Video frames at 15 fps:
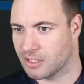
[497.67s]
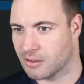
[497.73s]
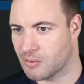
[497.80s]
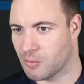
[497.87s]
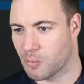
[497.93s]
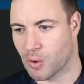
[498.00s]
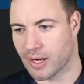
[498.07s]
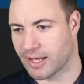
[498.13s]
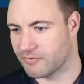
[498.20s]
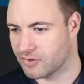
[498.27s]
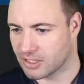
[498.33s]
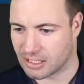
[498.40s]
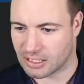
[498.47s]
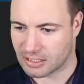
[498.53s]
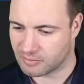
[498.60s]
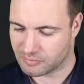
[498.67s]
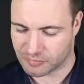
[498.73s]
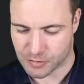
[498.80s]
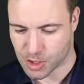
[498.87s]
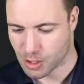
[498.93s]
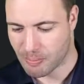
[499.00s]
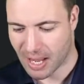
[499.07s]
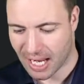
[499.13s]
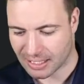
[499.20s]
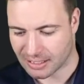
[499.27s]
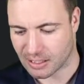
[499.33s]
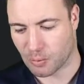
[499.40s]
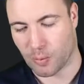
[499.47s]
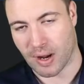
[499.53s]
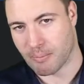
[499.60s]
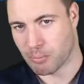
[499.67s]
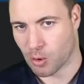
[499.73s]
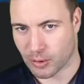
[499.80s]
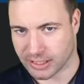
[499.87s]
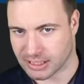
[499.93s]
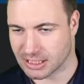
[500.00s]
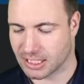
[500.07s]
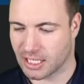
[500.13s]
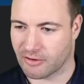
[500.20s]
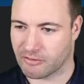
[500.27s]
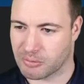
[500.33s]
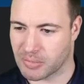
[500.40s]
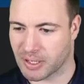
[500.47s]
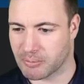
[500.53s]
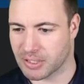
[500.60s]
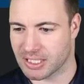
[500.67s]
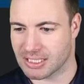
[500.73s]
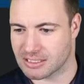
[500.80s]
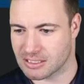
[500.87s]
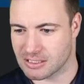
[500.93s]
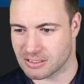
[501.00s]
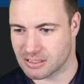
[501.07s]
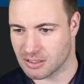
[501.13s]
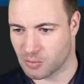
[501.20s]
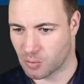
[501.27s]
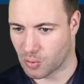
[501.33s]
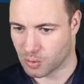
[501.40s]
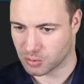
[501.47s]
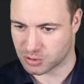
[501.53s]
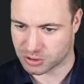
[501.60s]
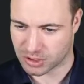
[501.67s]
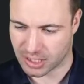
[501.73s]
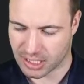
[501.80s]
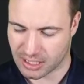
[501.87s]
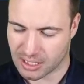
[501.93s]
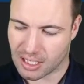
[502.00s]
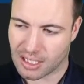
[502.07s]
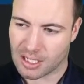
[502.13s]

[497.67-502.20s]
whatever domain that we're pointing at. Remember, this is the Wall Street.